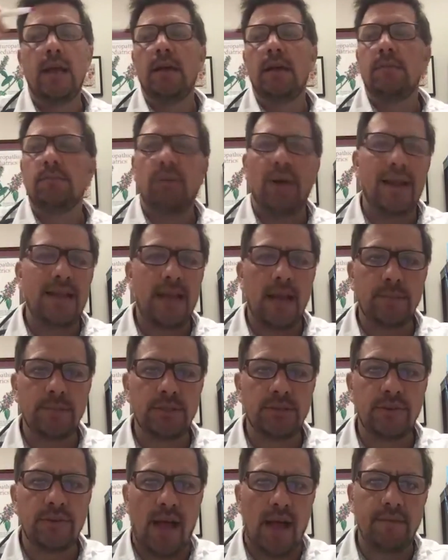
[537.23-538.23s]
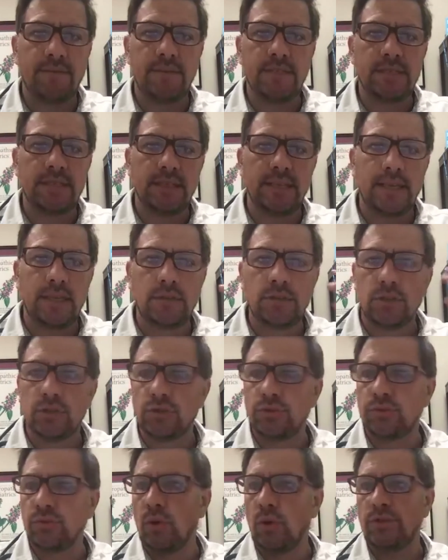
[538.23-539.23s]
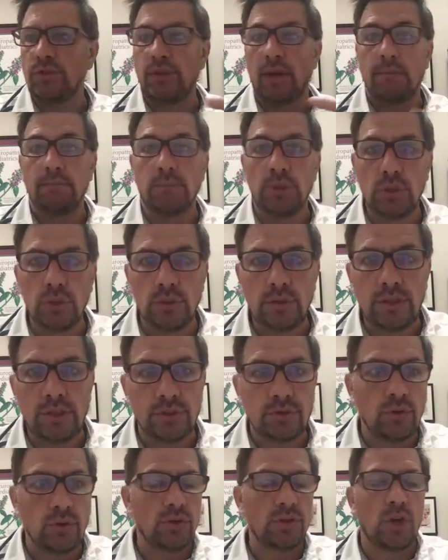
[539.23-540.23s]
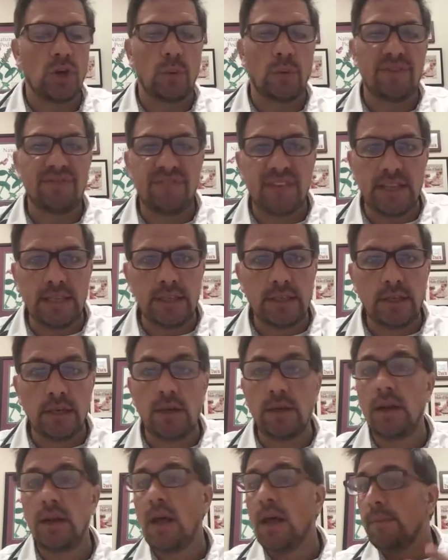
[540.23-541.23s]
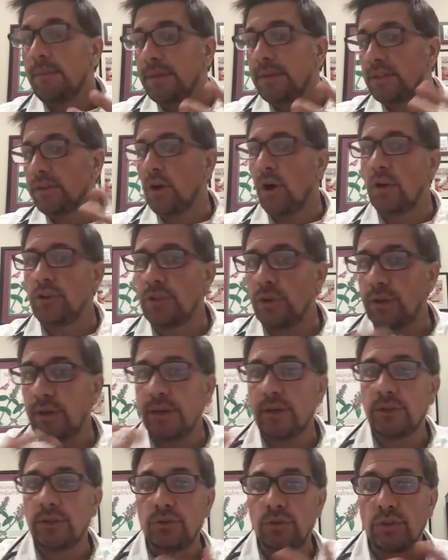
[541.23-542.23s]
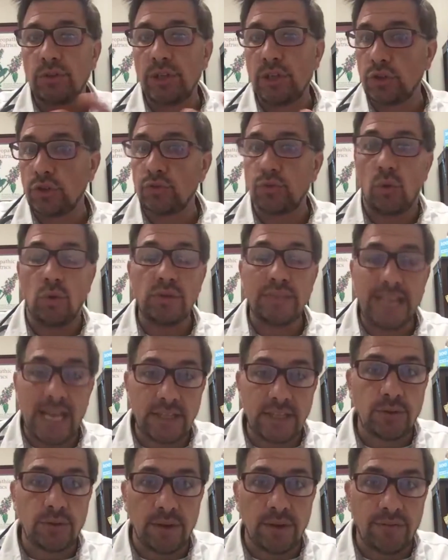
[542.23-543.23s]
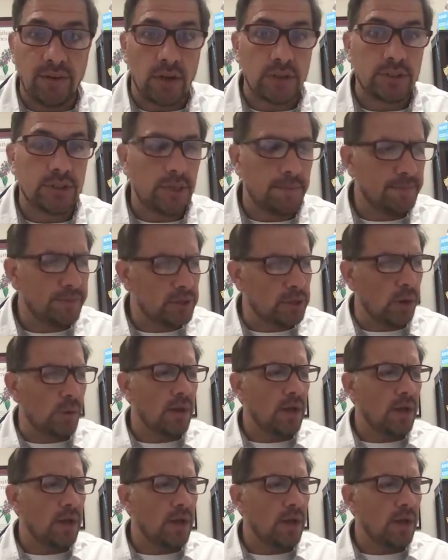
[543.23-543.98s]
Brain chemistry obviously controls our mood, controls are we feeling good, but they're also going to control sensory function. So